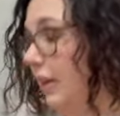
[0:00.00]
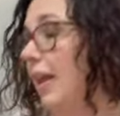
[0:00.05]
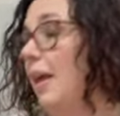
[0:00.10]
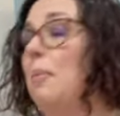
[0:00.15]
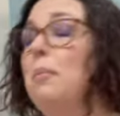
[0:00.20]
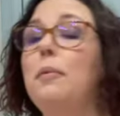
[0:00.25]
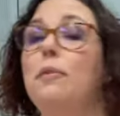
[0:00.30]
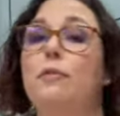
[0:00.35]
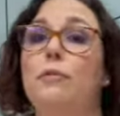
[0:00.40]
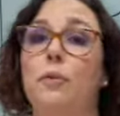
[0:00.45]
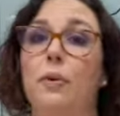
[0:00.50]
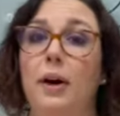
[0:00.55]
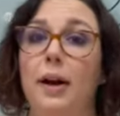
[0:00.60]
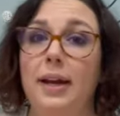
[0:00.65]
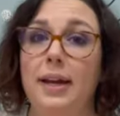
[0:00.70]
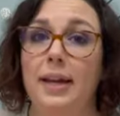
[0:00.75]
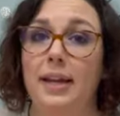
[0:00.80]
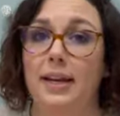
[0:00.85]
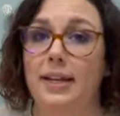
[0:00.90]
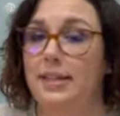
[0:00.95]
Before I
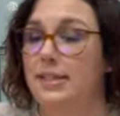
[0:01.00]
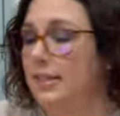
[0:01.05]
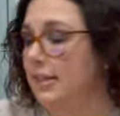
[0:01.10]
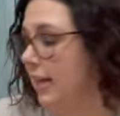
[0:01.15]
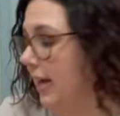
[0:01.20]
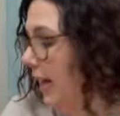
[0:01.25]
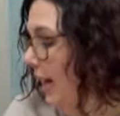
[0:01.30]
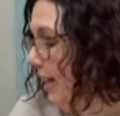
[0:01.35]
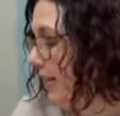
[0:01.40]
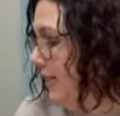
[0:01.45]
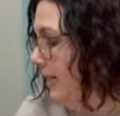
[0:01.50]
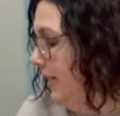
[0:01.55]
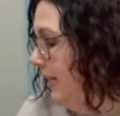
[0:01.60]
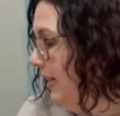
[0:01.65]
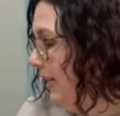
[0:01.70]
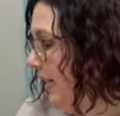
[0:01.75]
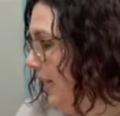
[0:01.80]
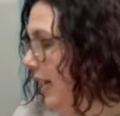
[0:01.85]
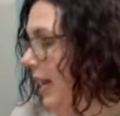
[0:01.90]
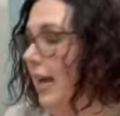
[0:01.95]
get into that, I
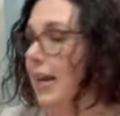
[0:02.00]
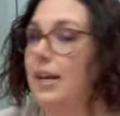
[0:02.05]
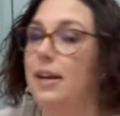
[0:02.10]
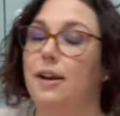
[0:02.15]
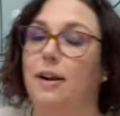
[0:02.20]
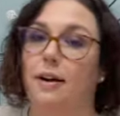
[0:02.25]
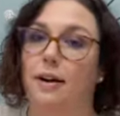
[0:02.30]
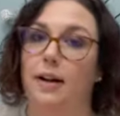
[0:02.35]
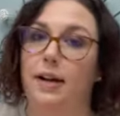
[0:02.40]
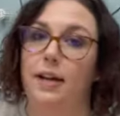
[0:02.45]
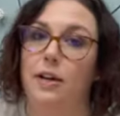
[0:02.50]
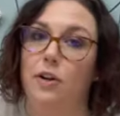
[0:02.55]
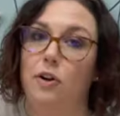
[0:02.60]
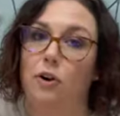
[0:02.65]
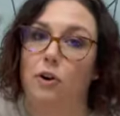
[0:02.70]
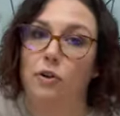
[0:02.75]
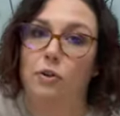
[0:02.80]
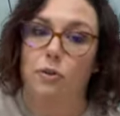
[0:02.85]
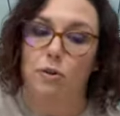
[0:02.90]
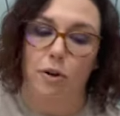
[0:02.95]
did get a
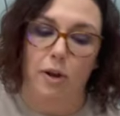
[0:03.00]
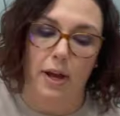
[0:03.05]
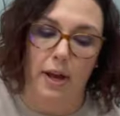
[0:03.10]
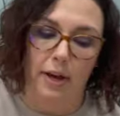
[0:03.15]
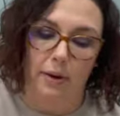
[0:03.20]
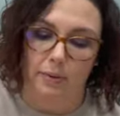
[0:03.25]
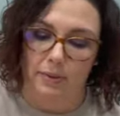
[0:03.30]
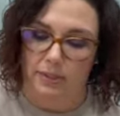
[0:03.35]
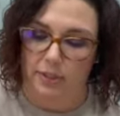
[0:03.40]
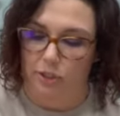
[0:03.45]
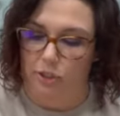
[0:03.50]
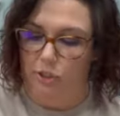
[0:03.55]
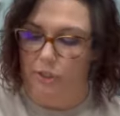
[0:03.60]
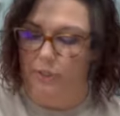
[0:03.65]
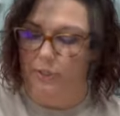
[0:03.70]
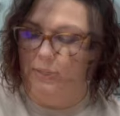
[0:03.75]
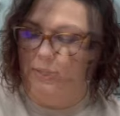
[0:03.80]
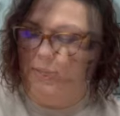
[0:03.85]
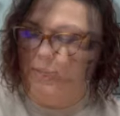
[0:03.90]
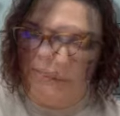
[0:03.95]
non-Yarn Crawl acquisition.
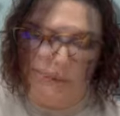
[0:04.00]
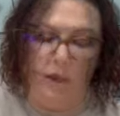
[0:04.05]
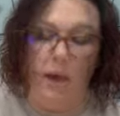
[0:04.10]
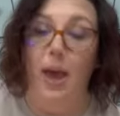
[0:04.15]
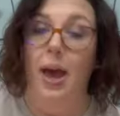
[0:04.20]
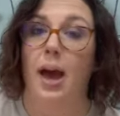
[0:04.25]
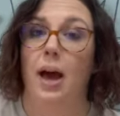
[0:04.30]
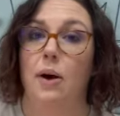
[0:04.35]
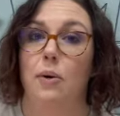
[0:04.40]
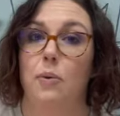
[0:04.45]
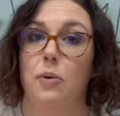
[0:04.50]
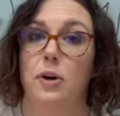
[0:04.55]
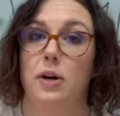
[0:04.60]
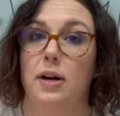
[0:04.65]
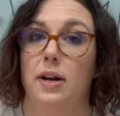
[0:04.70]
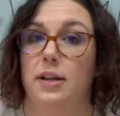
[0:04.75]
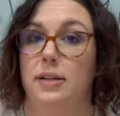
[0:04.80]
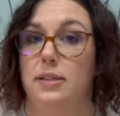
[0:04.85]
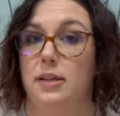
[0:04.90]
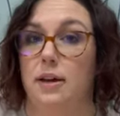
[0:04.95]
I
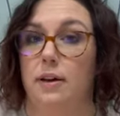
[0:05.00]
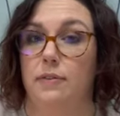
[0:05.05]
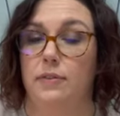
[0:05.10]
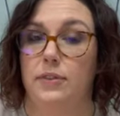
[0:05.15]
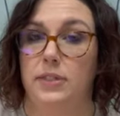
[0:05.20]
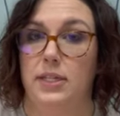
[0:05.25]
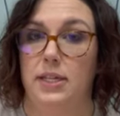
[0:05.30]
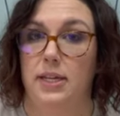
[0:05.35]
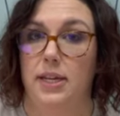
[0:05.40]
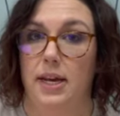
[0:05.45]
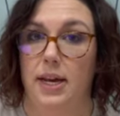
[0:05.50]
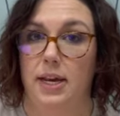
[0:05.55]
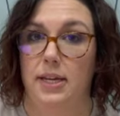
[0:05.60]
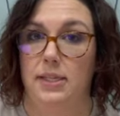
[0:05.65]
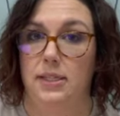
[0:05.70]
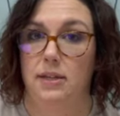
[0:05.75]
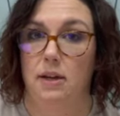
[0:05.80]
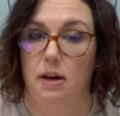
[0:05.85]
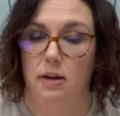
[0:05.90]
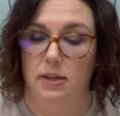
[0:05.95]
ordered a Tough
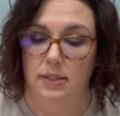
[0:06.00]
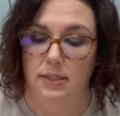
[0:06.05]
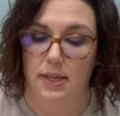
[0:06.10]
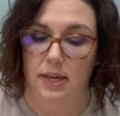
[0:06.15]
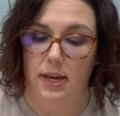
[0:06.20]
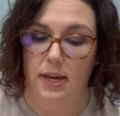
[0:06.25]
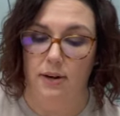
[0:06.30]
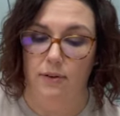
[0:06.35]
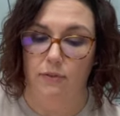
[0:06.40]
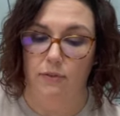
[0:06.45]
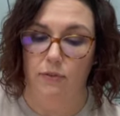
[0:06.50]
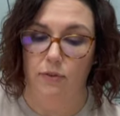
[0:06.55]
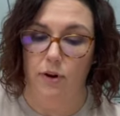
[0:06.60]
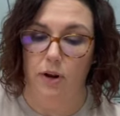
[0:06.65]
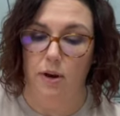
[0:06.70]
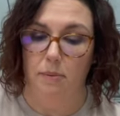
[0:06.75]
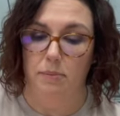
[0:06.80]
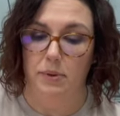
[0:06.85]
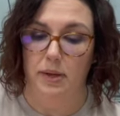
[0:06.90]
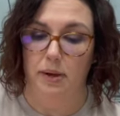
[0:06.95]
DK sock set
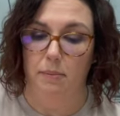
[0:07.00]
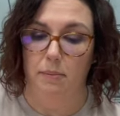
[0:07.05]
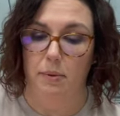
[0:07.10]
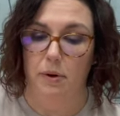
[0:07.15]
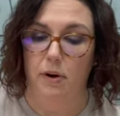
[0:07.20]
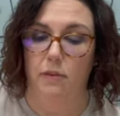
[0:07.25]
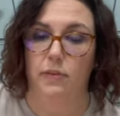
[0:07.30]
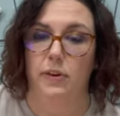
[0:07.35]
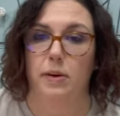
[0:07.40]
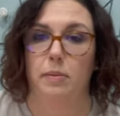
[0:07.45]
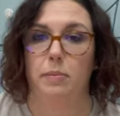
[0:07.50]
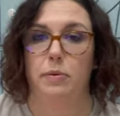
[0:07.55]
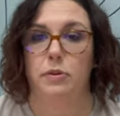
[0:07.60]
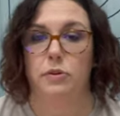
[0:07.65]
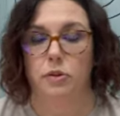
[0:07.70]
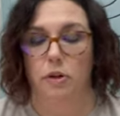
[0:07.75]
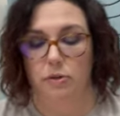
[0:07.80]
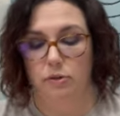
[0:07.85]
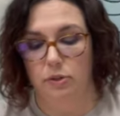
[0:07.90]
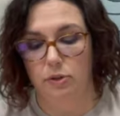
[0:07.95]
from Kimber of Kimber's
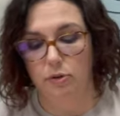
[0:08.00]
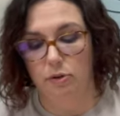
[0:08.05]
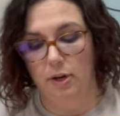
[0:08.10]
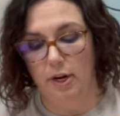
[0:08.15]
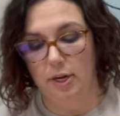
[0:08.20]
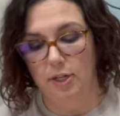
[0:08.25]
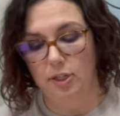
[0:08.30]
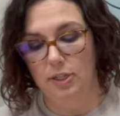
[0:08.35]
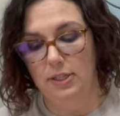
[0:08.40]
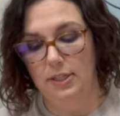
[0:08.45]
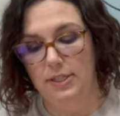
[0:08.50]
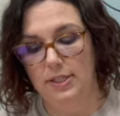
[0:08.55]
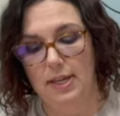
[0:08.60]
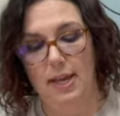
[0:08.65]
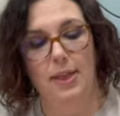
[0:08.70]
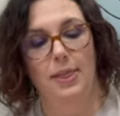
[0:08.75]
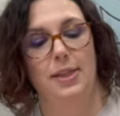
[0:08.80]
Cozy Creations.